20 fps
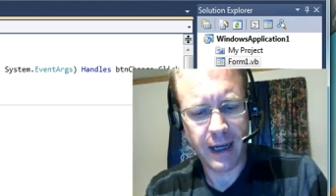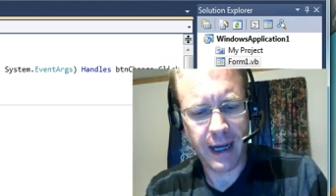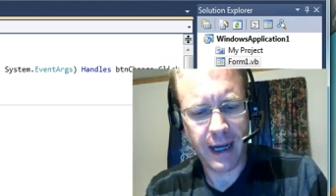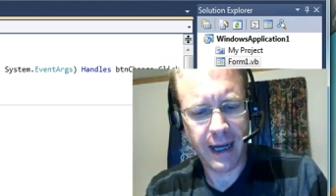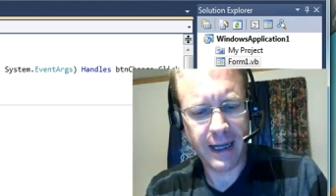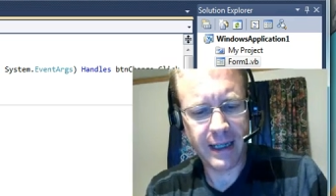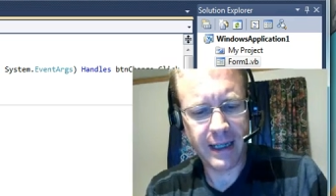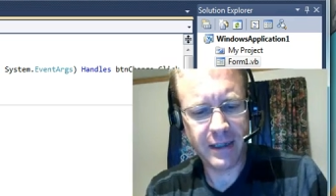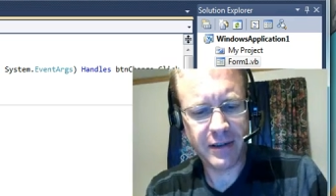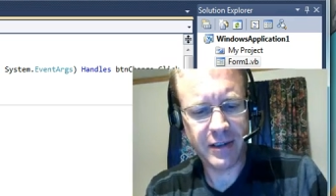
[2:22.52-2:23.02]

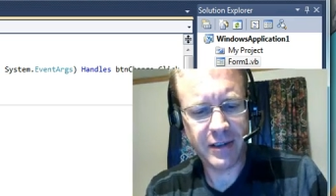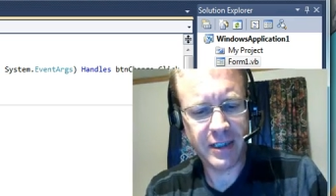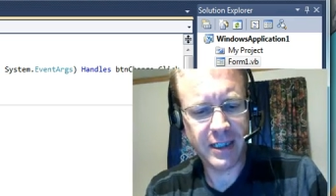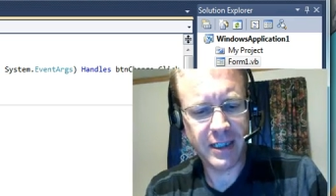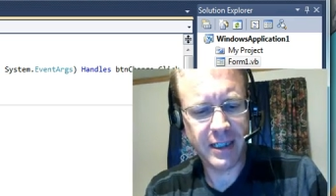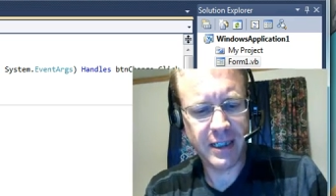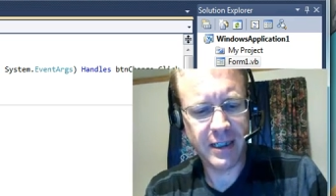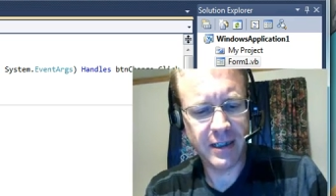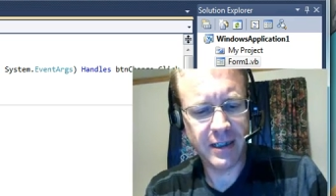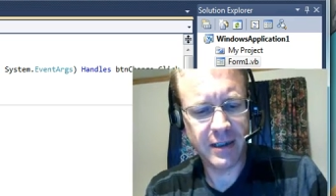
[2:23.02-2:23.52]

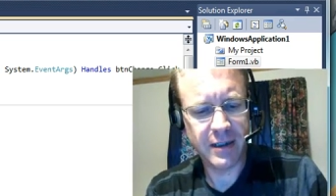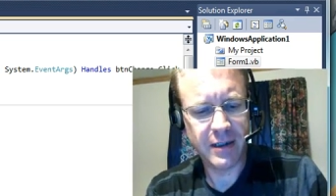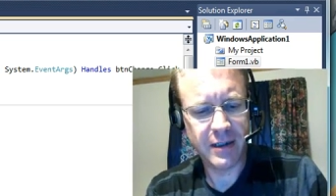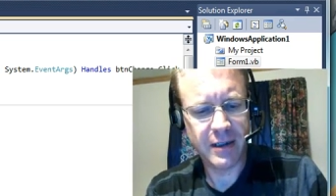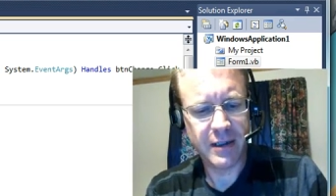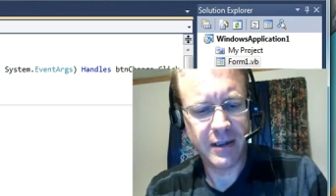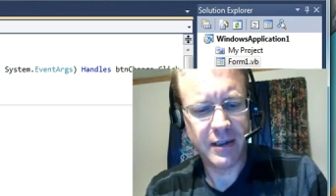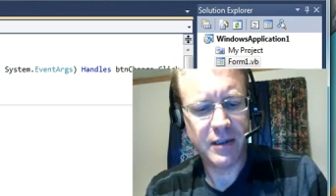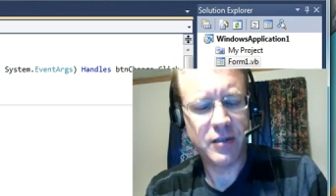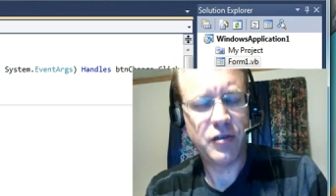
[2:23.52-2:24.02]
int
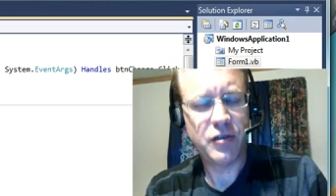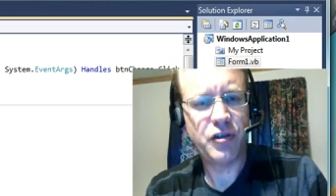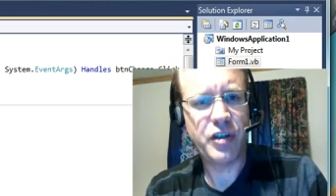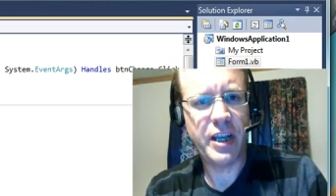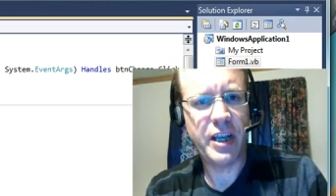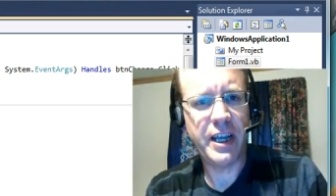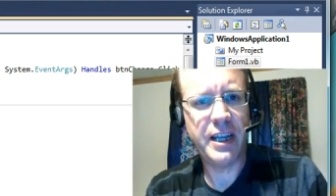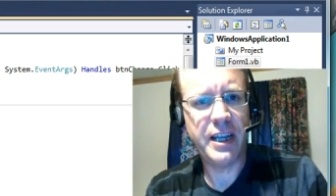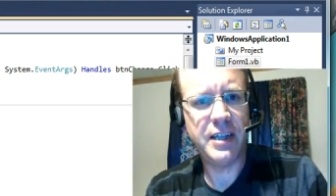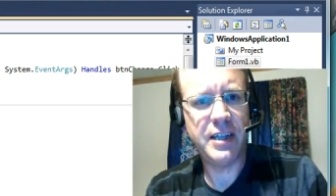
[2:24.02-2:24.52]

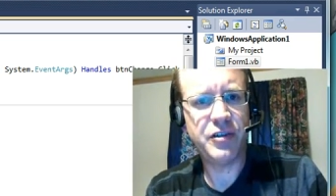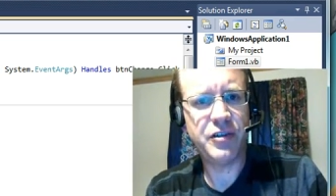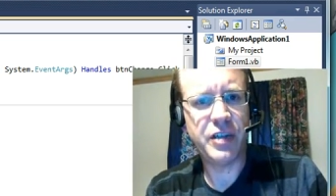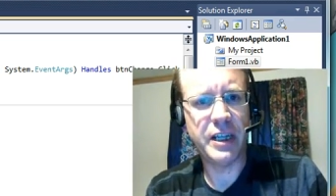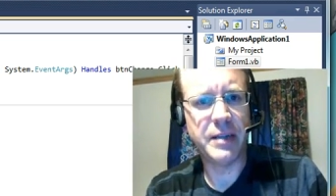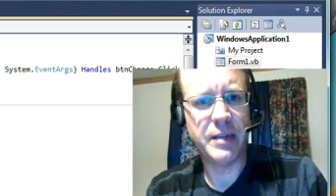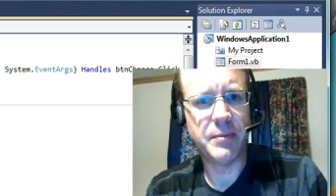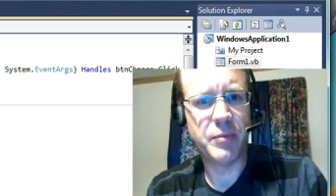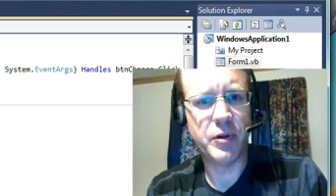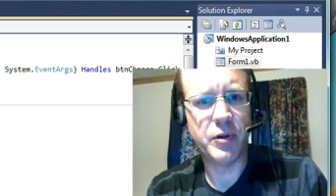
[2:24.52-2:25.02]
change
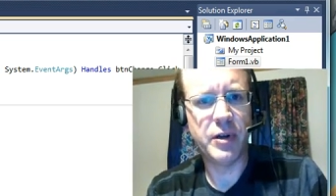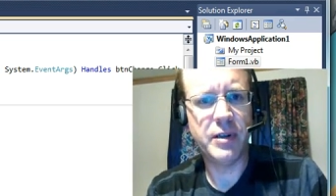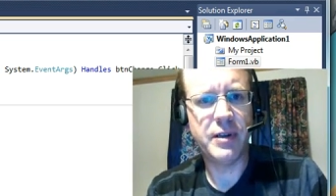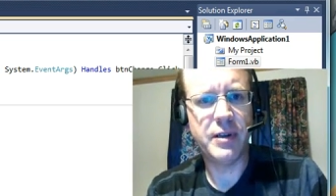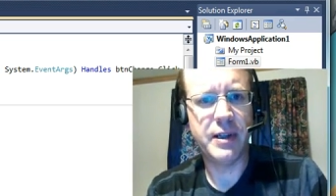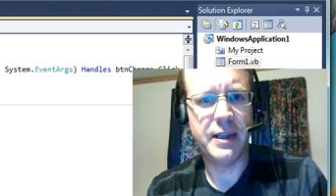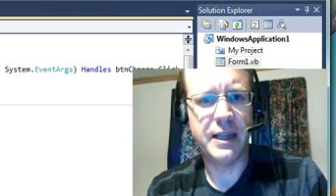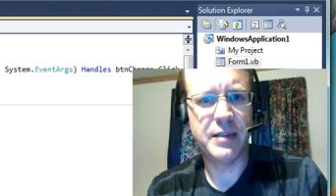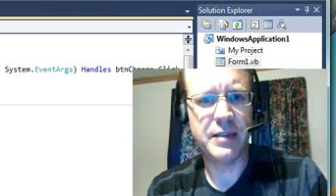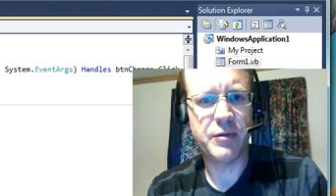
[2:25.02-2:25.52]
input,
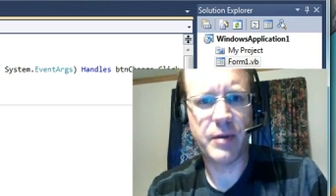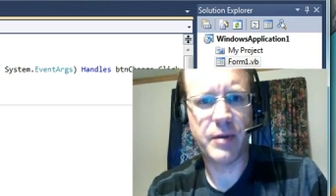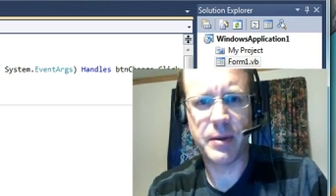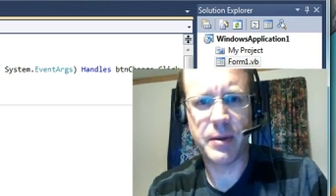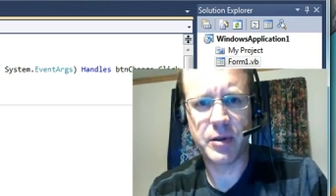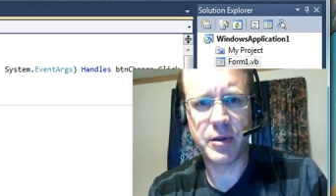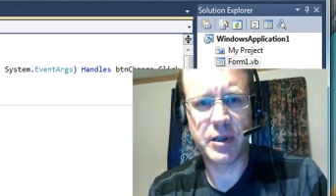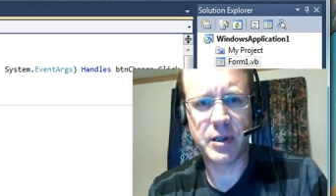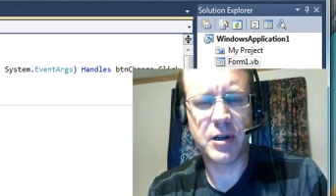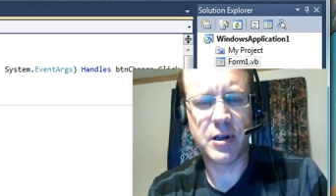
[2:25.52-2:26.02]
and that's what I'm
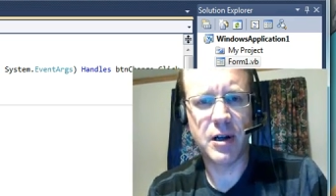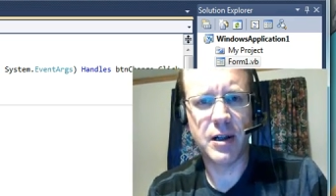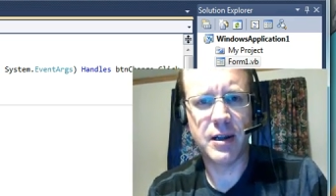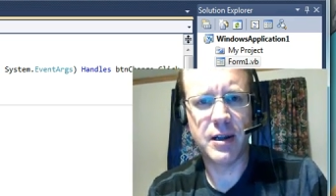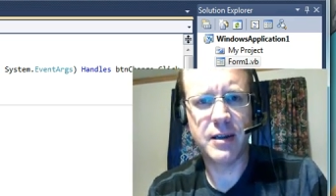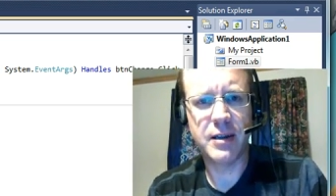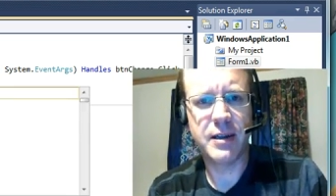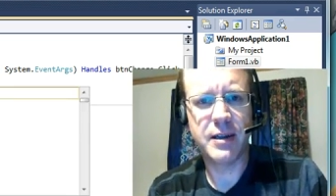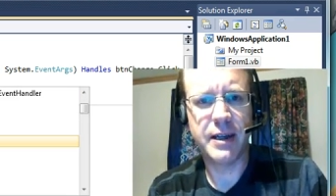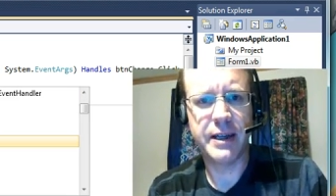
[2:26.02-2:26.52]
going to call
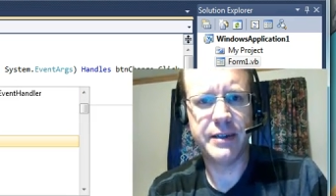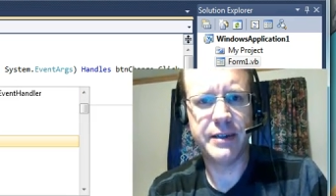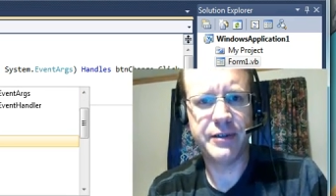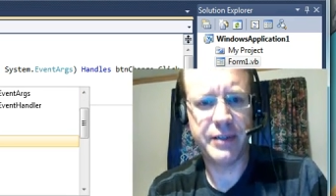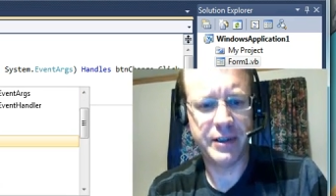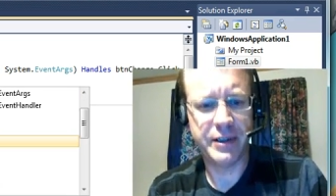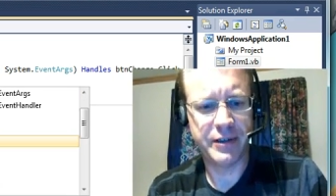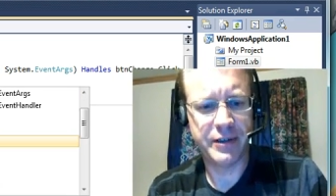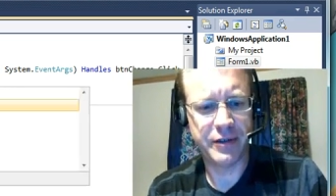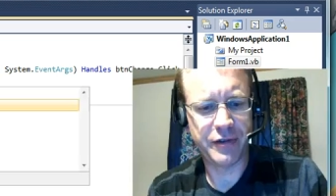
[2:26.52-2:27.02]
it, as
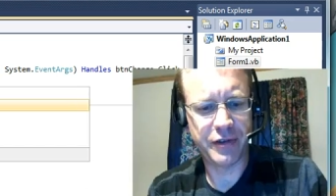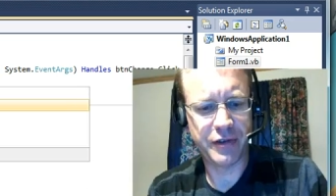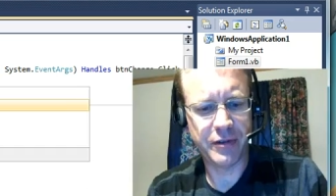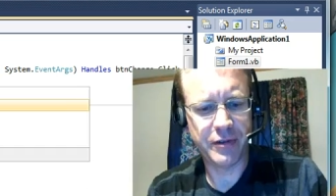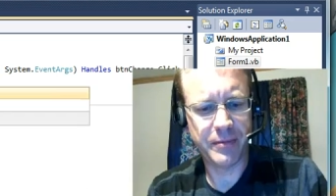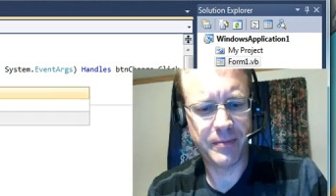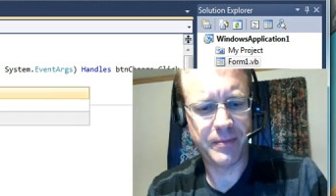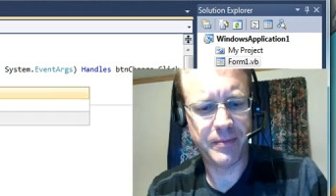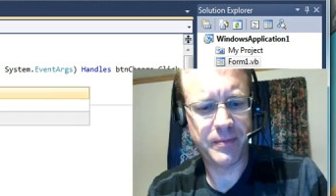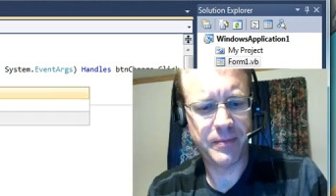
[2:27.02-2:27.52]
integer,
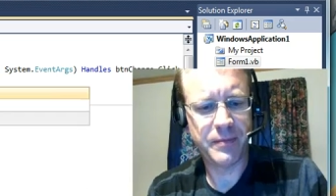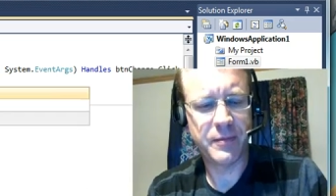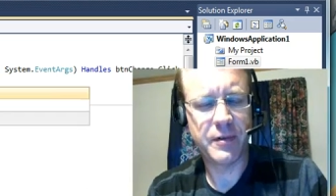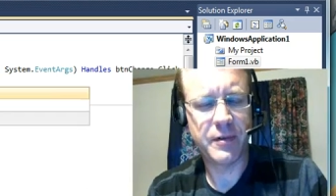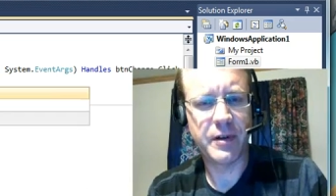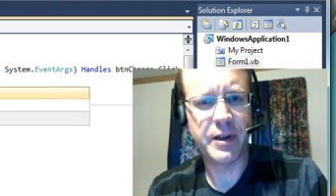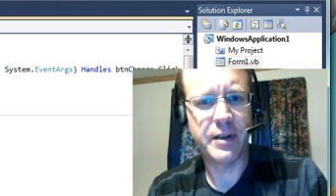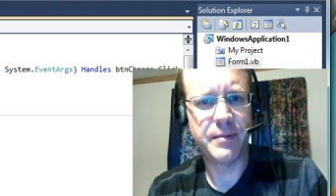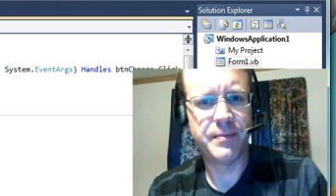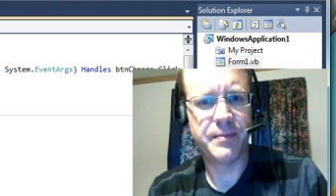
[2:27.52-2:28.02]

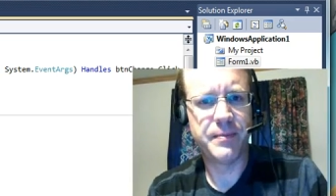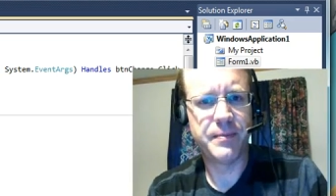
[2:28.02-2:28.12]
right?